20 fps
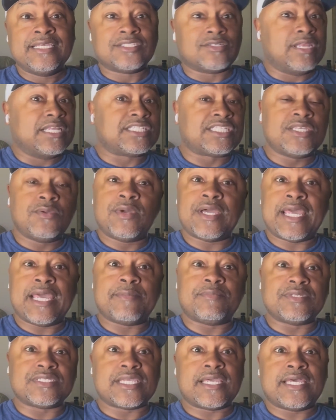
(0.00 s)
So let's see what
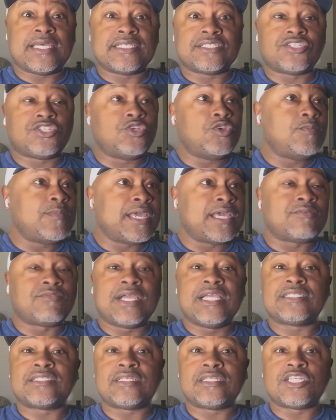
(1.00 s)
happens, guys. Two man
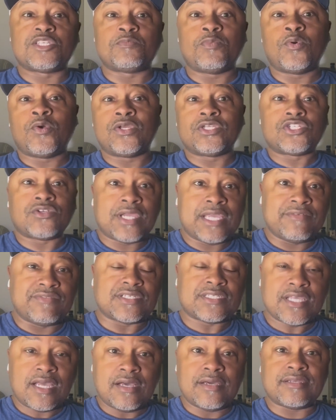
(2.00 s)
race at this point.
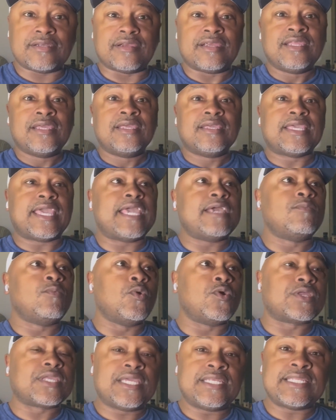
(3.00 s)
Travis Hunter, Cam
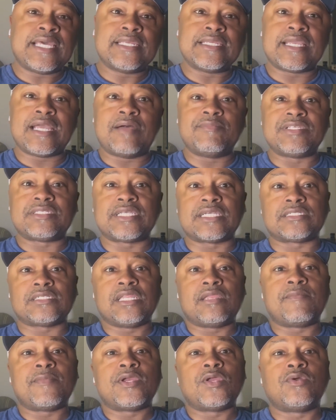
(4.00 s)
Ward. Get down in the comment section.
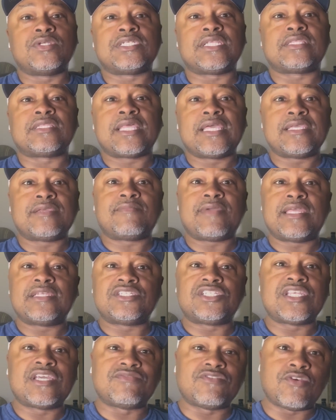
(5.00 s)
Let me know what you think, man.
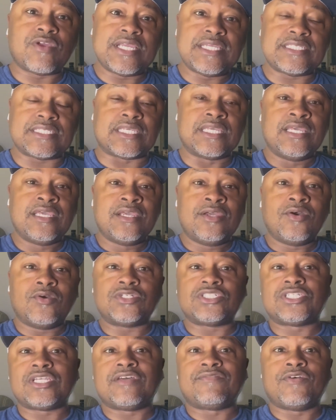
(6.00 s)
Is Jeff crazy or
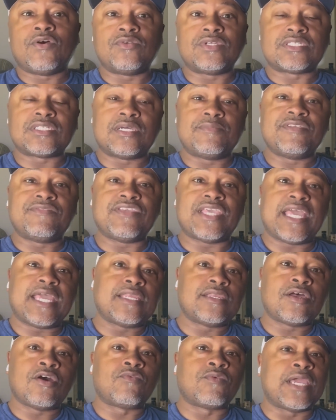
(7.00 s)
is Jeff on to something? If you
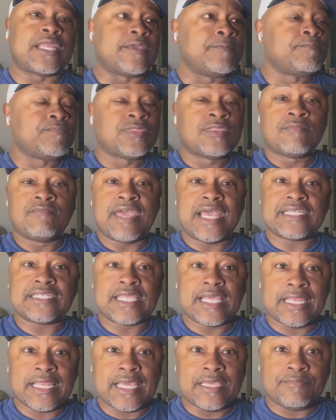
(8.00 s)
hadn't already, mash
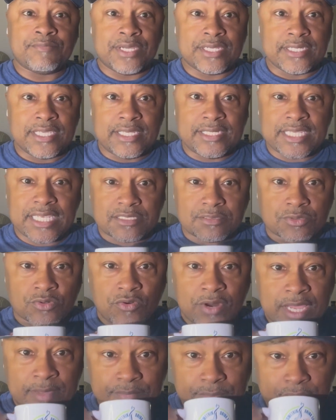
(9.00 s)
that like button, hit that subscribe